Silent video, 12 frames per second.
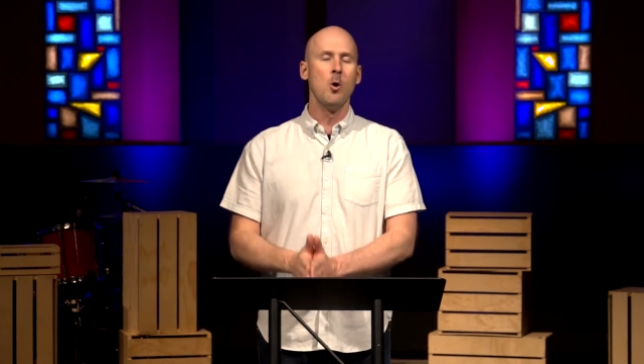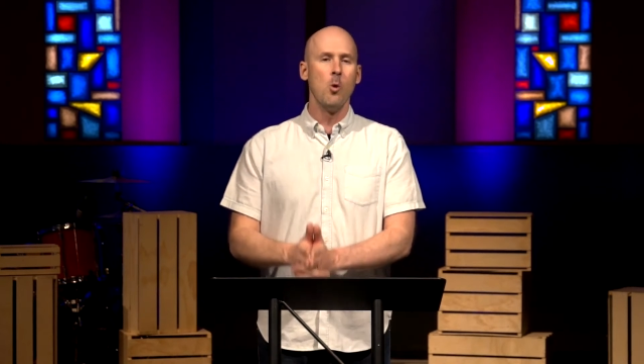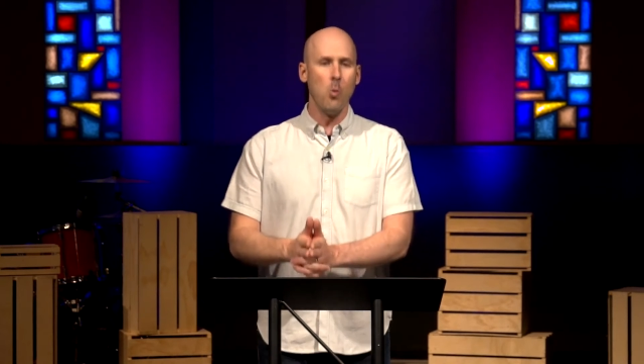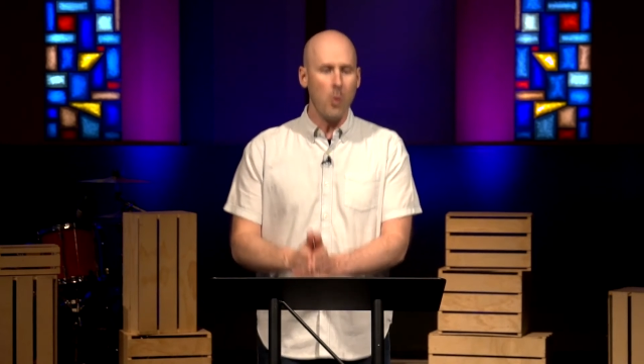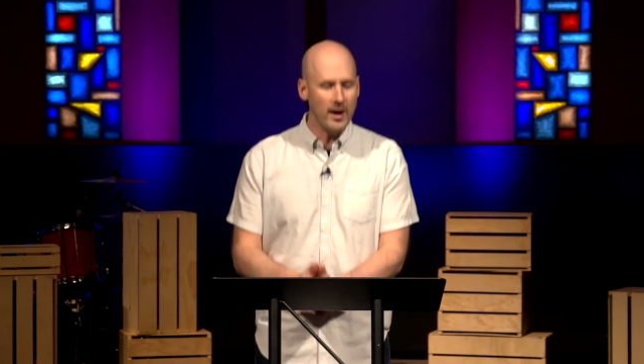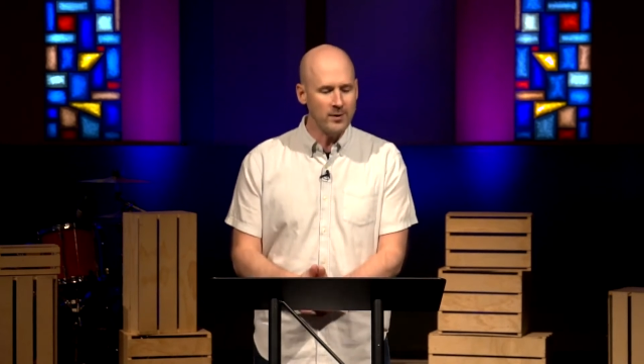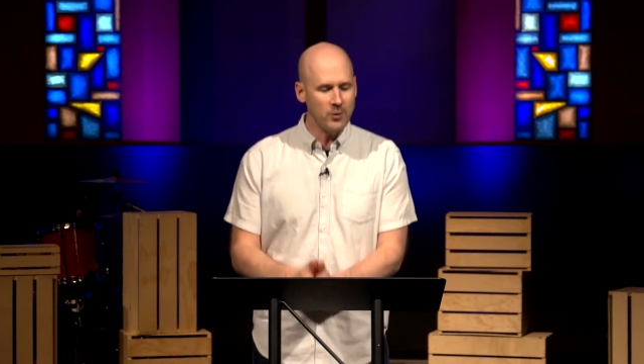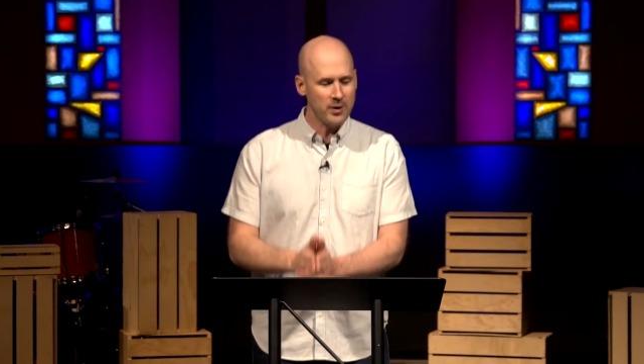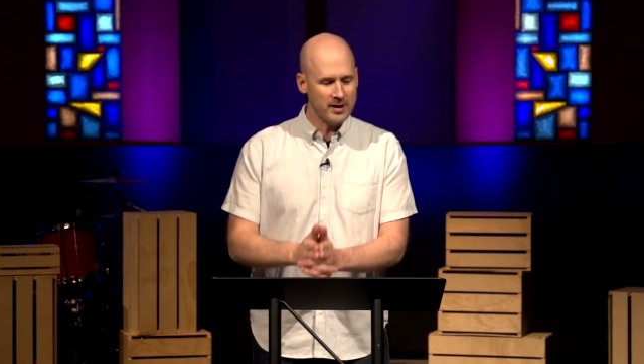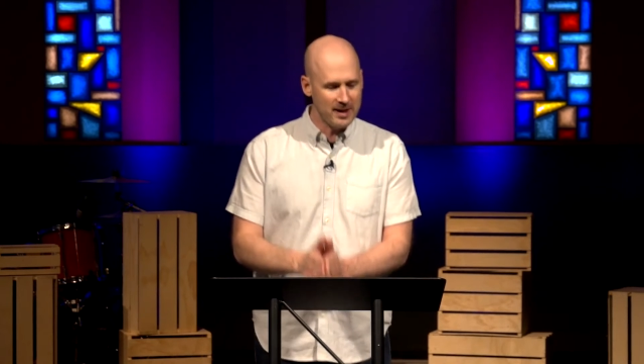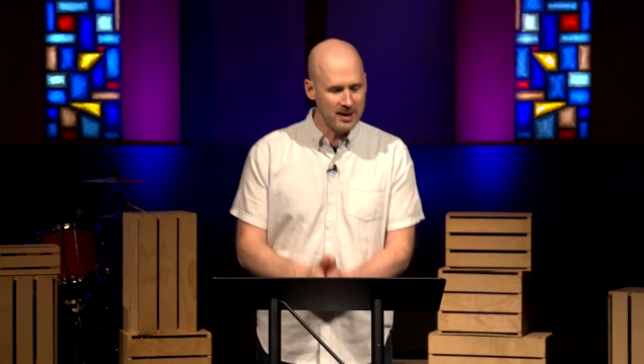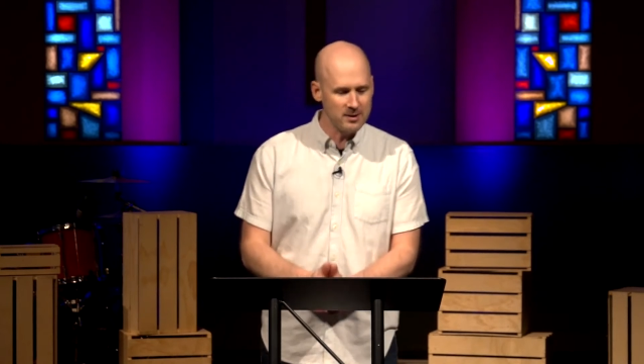what
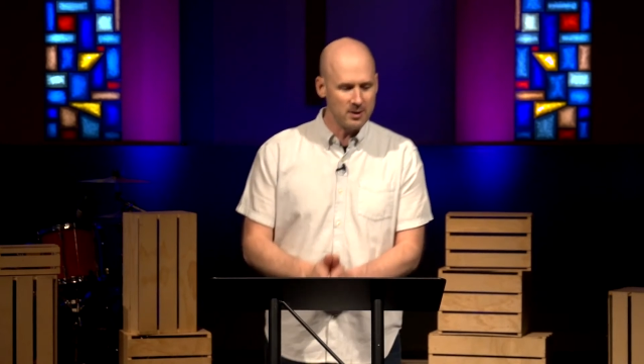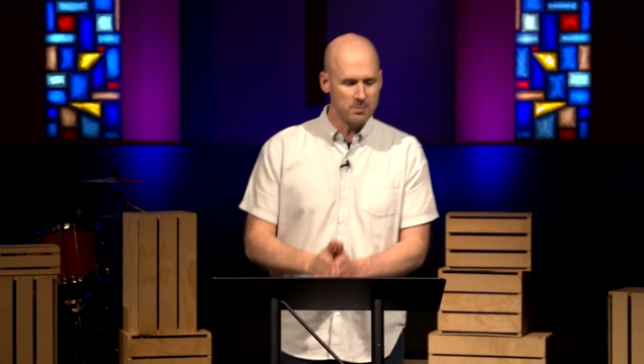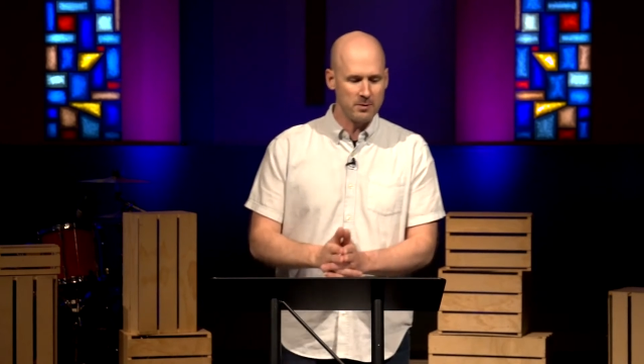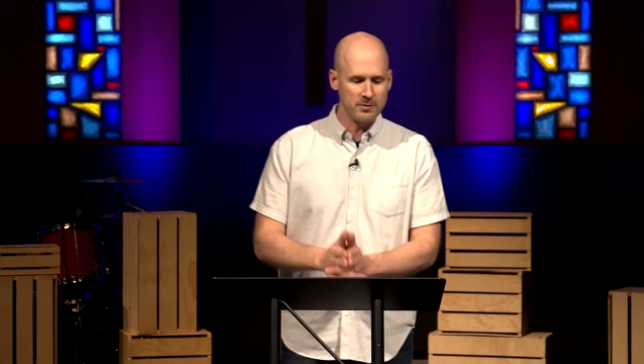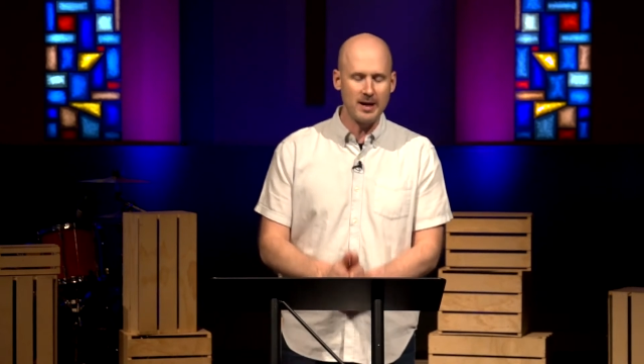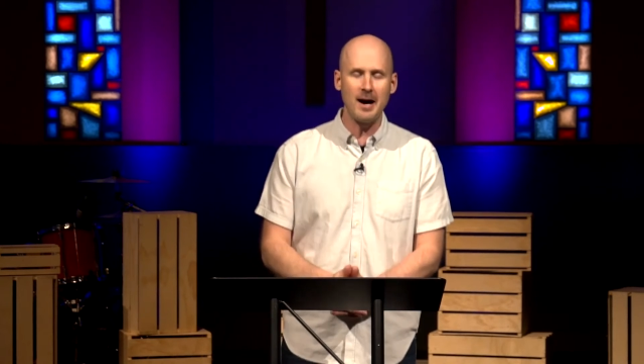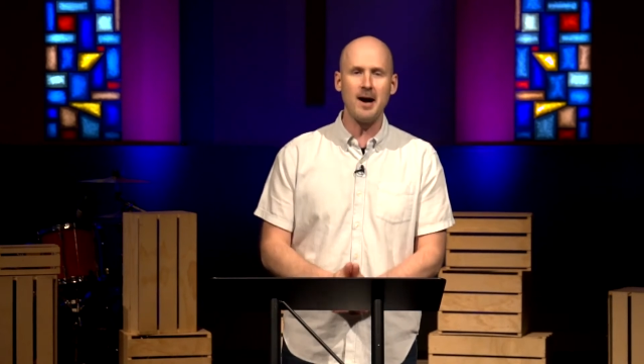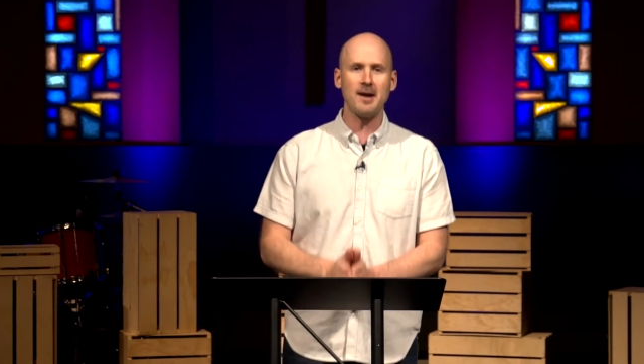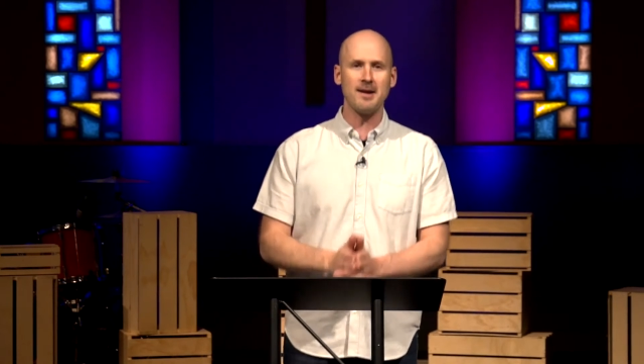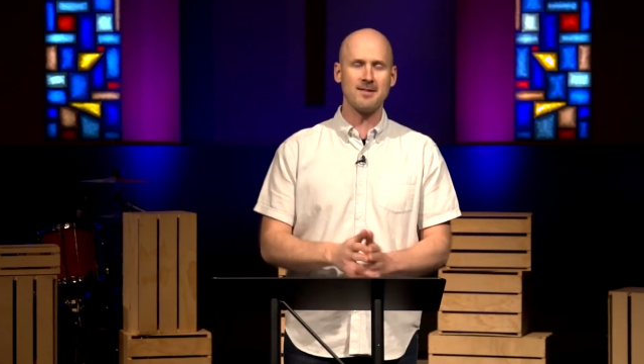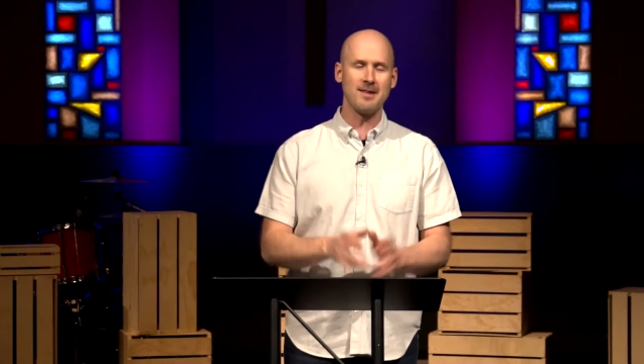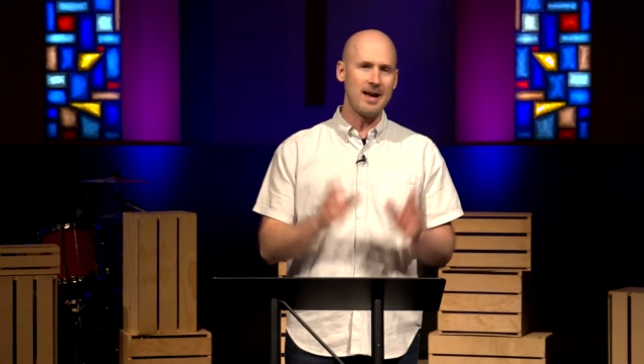the kingdom of
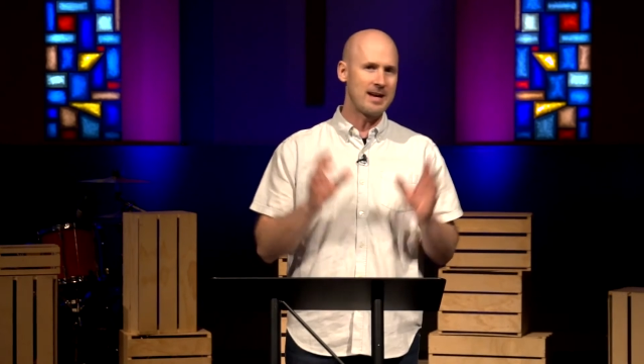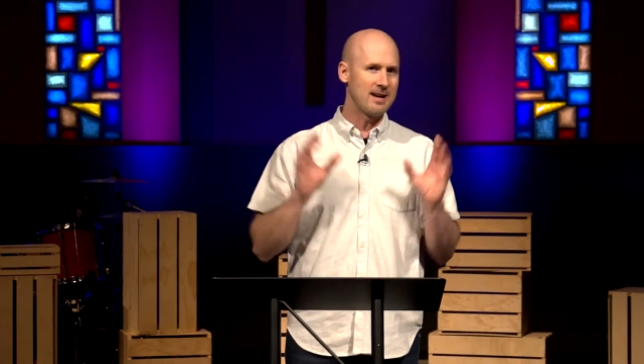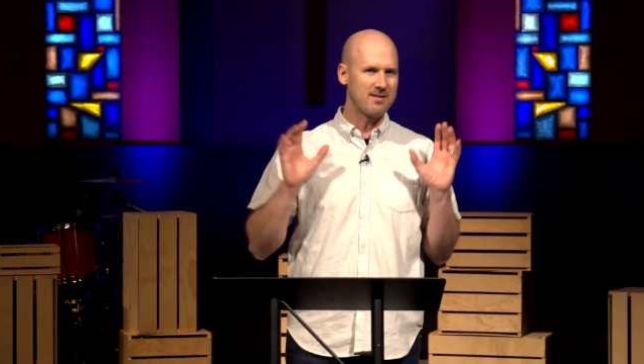God is like.